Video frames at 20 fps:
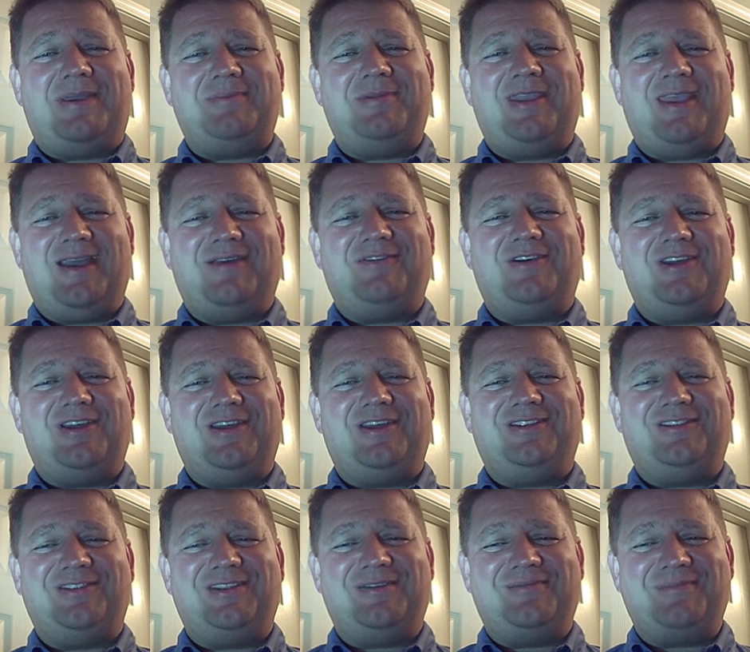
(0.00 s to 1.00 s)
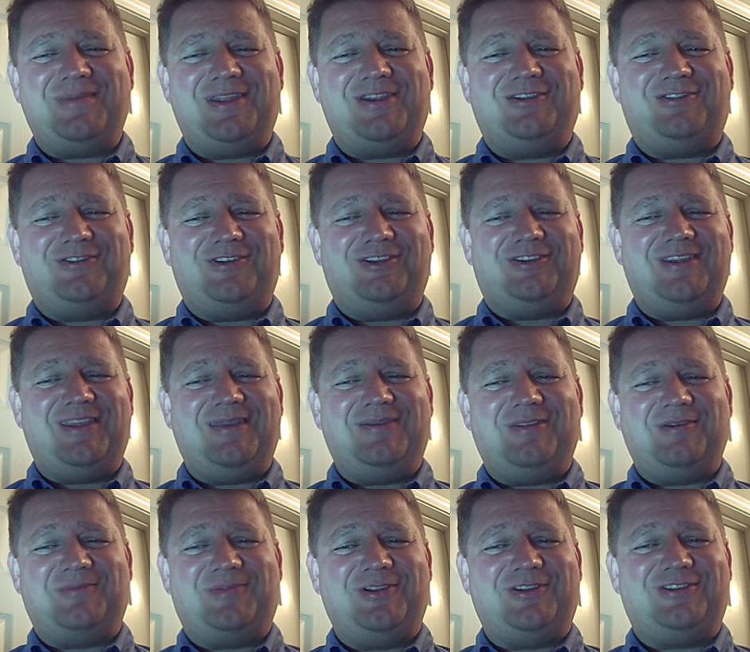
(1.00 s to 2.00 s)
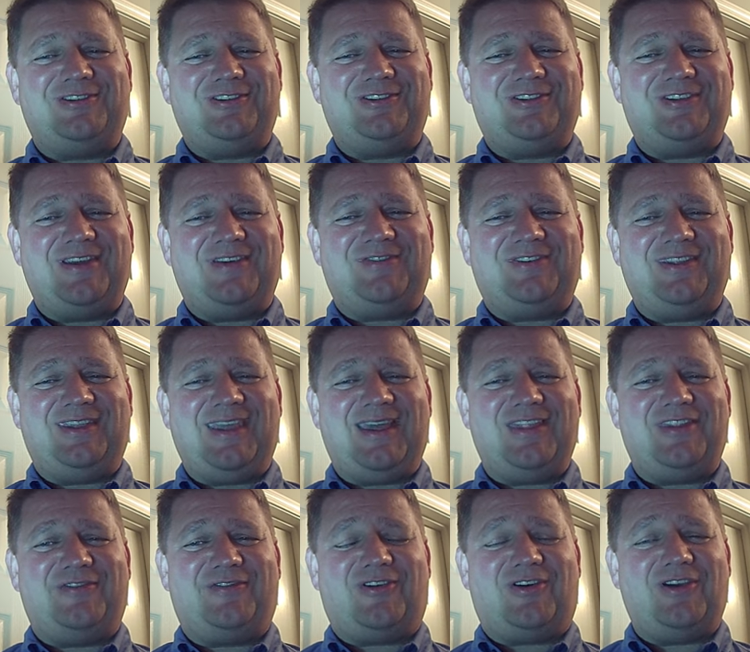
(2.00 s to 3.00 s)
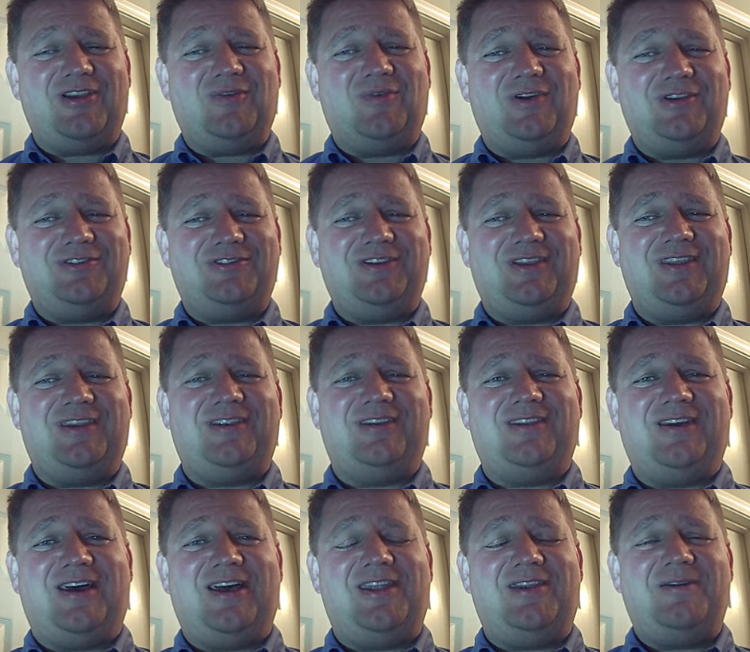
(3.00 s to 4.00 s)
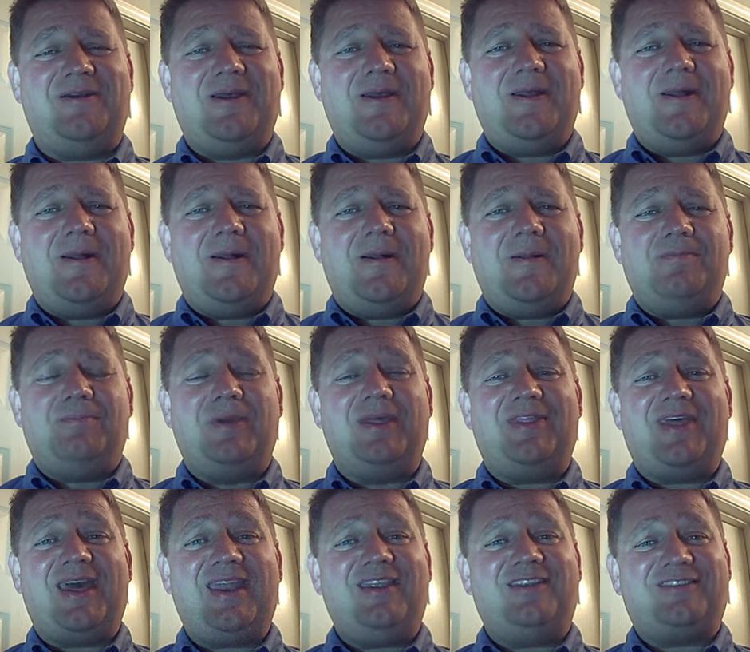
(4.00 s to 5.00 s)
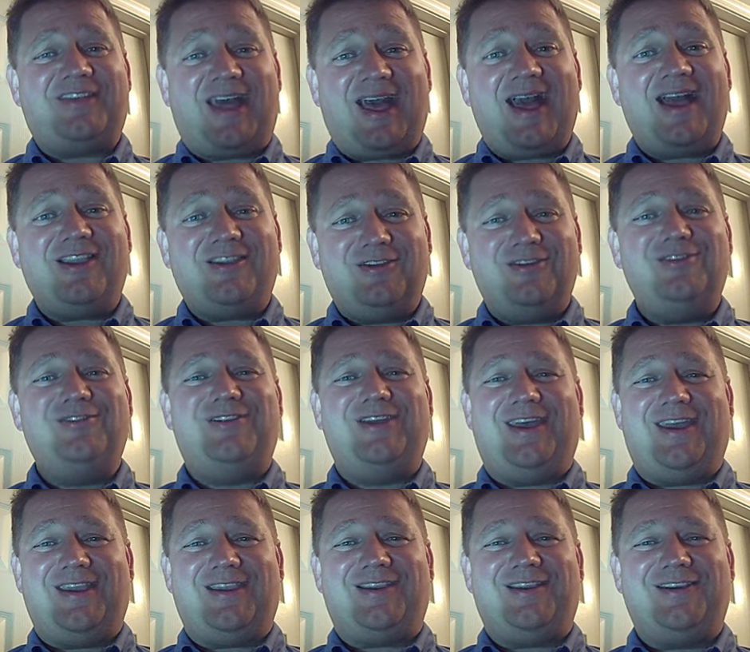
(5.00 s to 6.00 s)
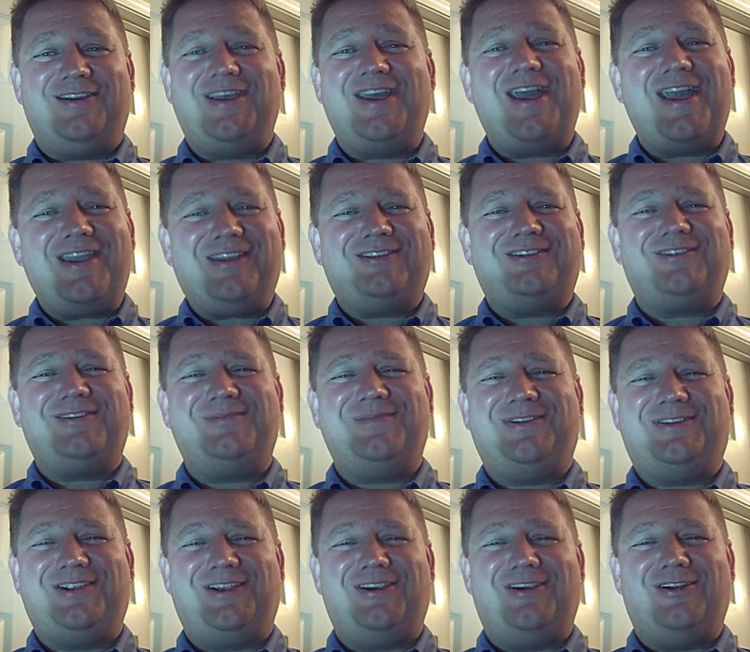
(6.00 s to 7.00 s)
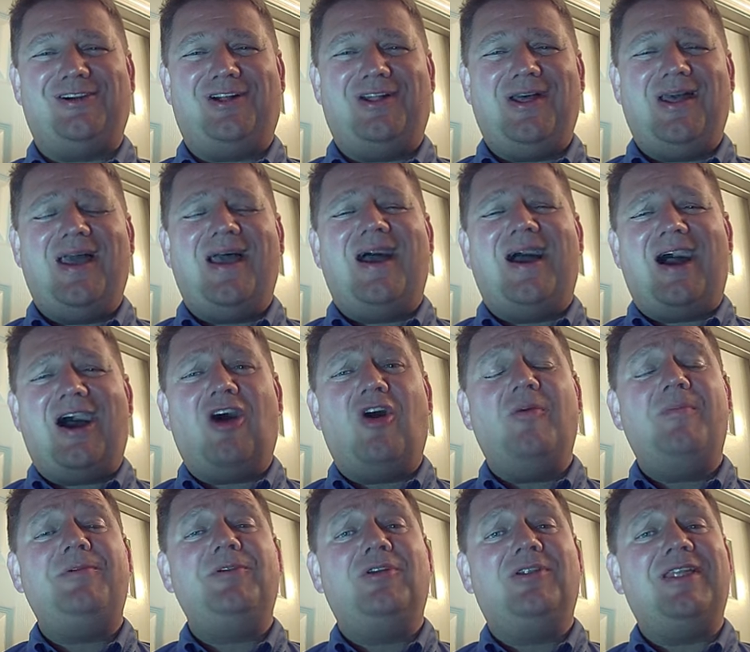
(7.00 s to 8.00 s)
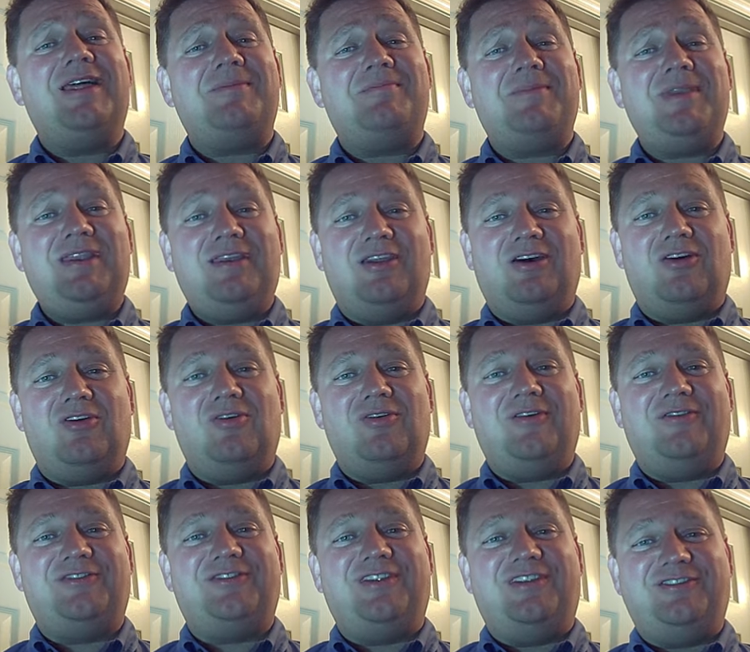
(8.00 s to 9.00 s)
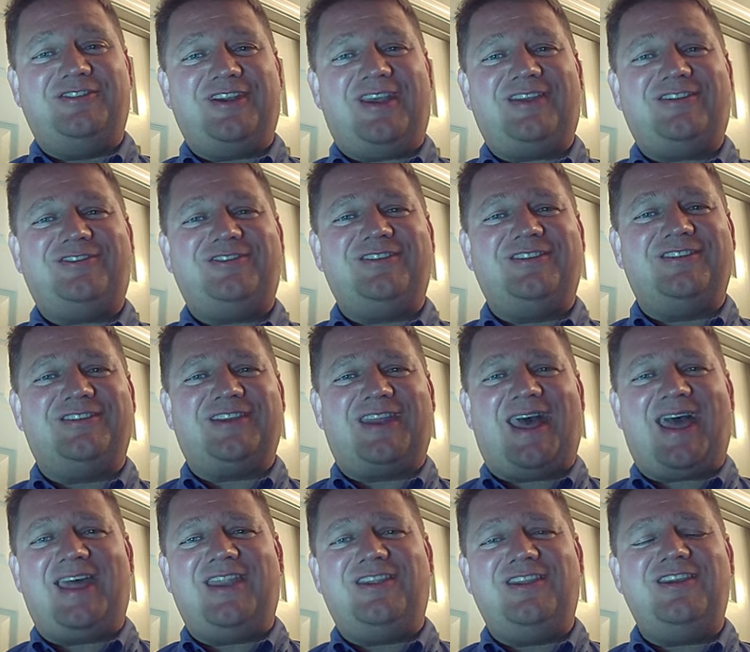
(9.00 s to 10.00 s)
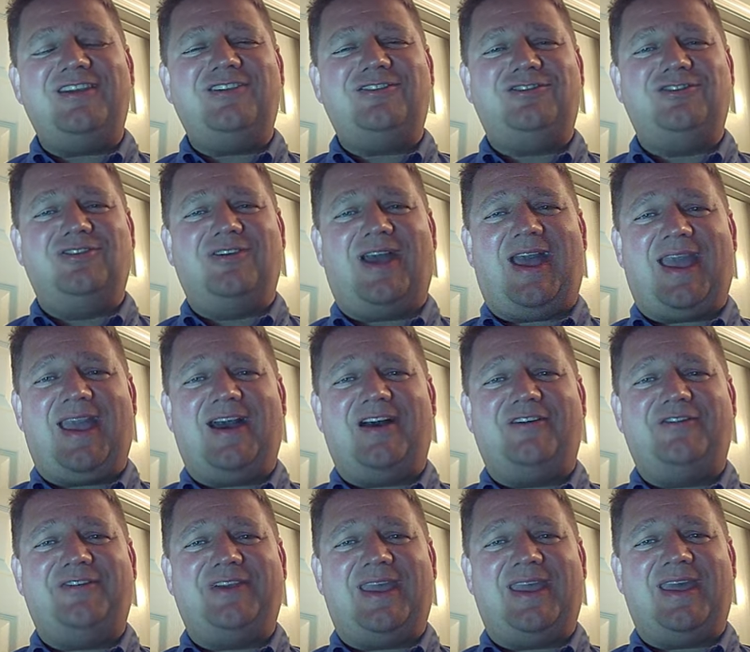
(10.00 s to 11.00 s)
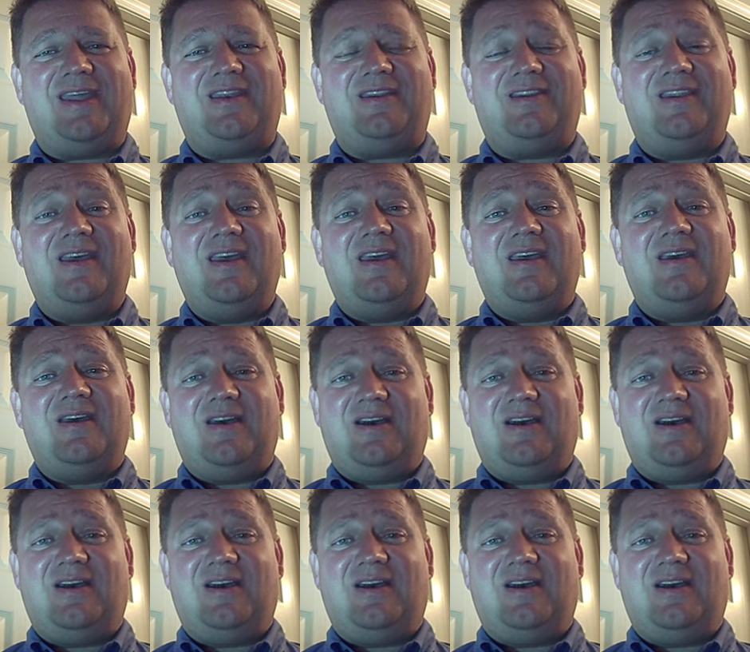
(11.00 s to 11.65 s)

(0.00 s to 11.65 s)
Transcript: Maybe you have a ministry team that puts your stuff together for you once you get it done. But that is Haiku deck. Excellent material. I hope you'll let me know of suggestions and ideas you have and